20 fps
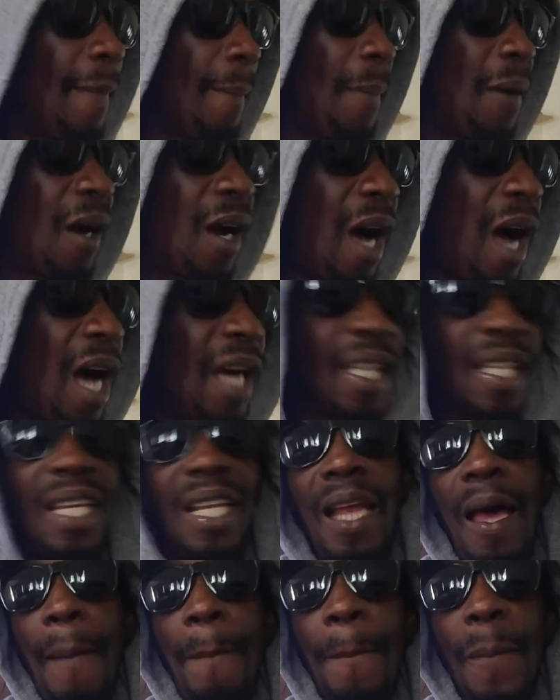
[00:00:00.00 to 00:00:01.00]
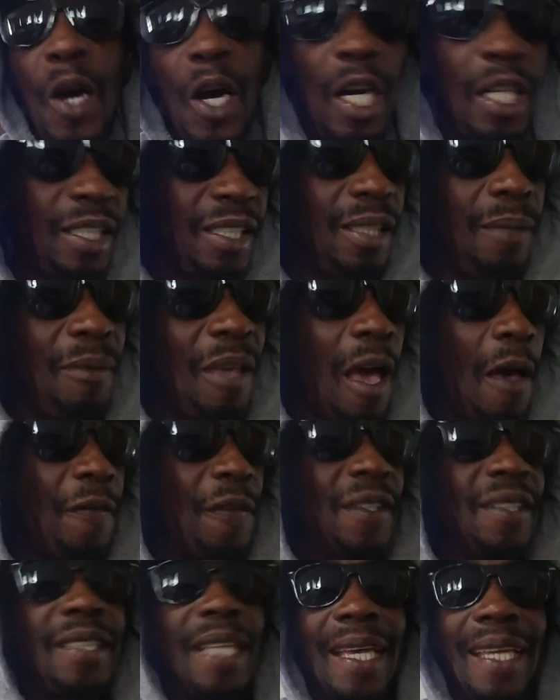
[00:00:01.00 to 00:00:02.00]
Because killer birth him, you have
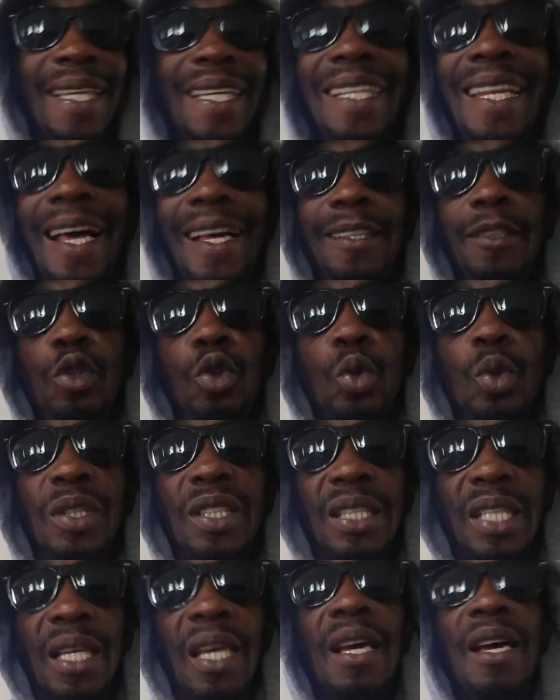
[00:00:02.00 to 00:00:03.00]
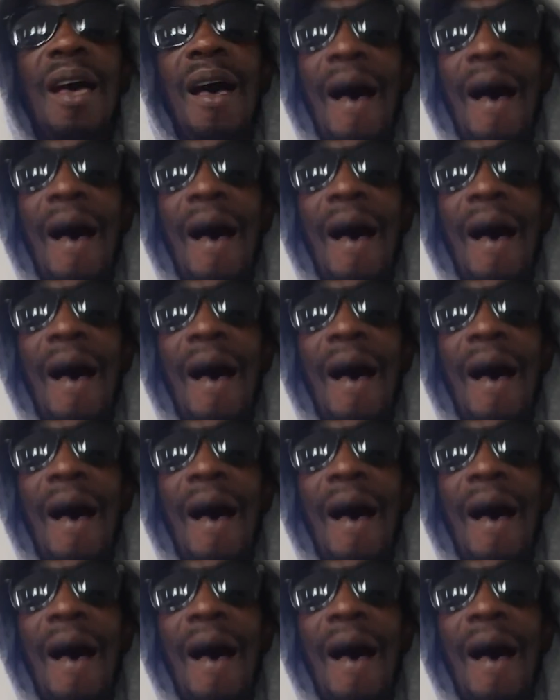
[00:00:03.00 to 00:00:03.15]
to say, in a music.